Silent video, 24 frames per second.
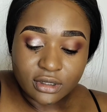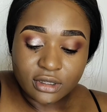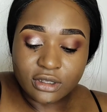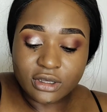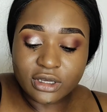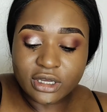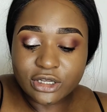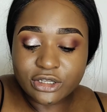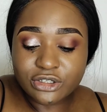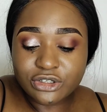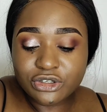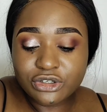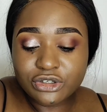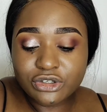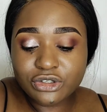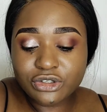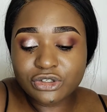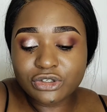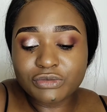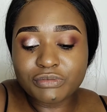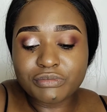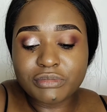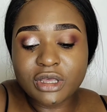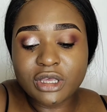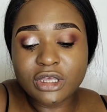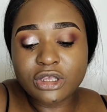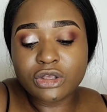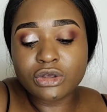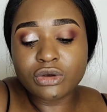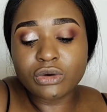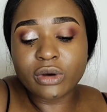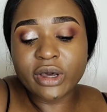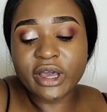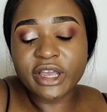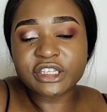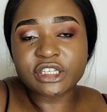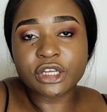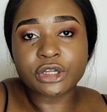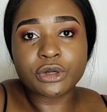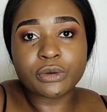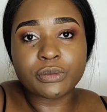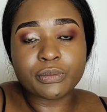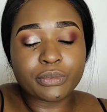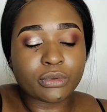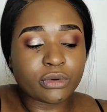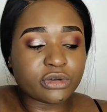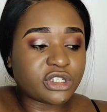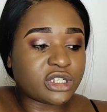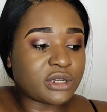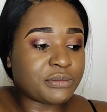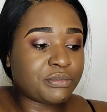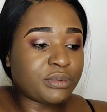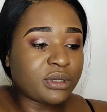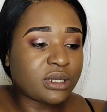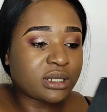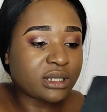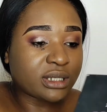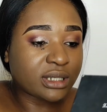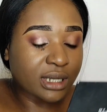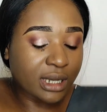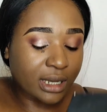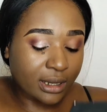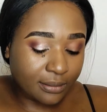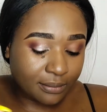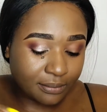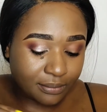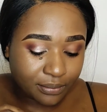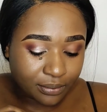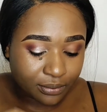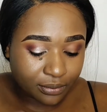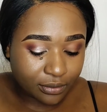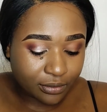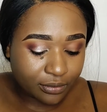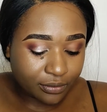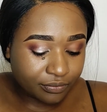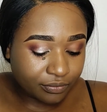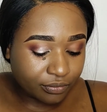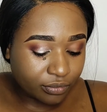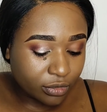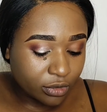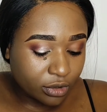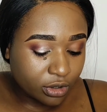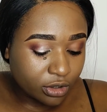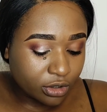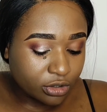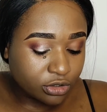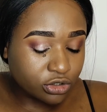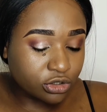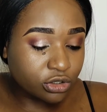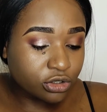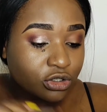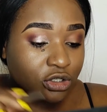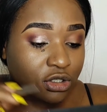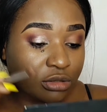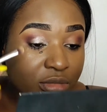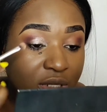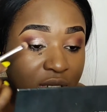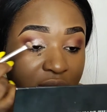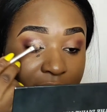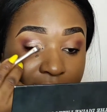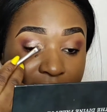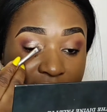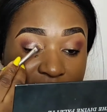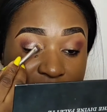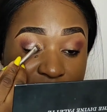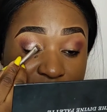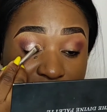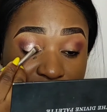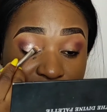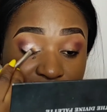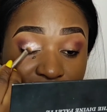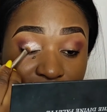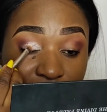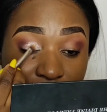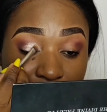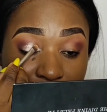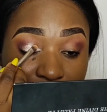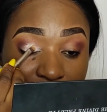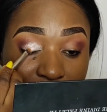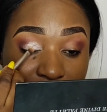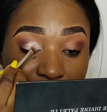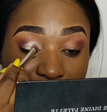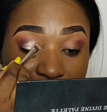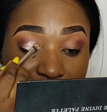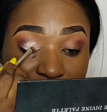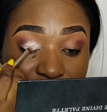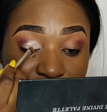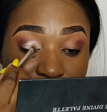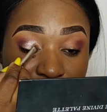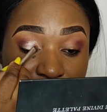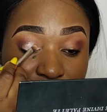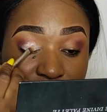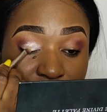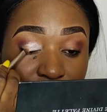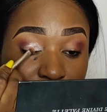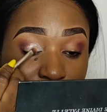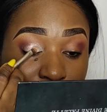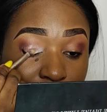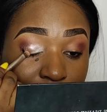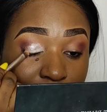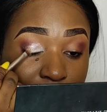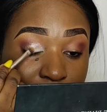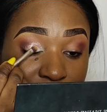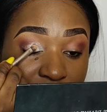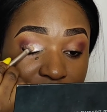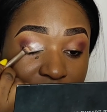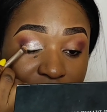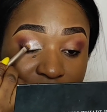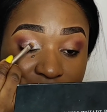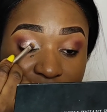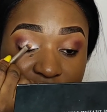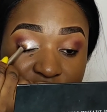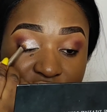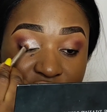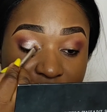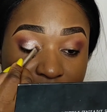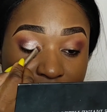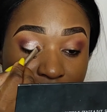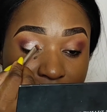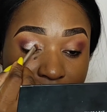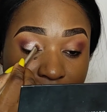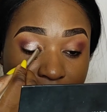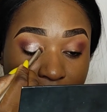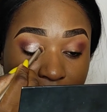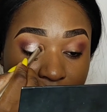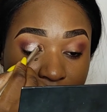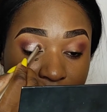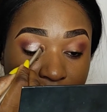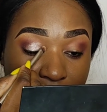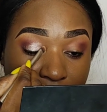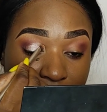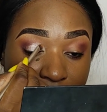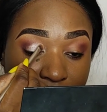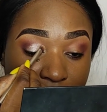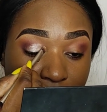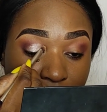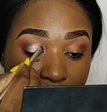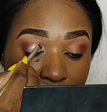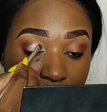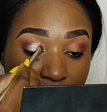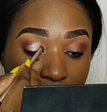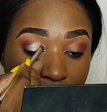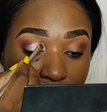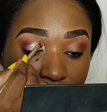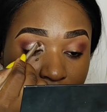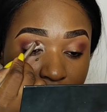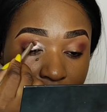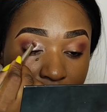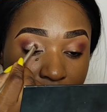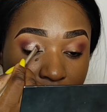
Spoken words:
You can choose to make your eyeshadow brush a bit down, just to minimize the fallout and just help the eyeshadow apply more.